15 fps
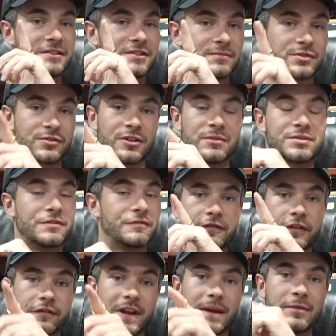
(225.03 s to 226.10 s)
subscription
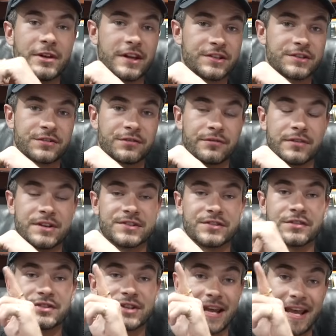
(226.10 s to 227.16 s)
for family history
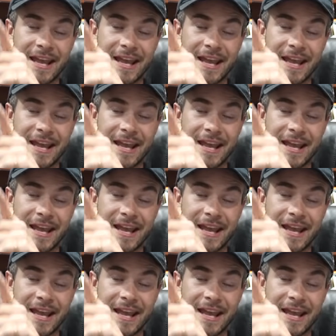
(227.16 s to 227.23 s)
research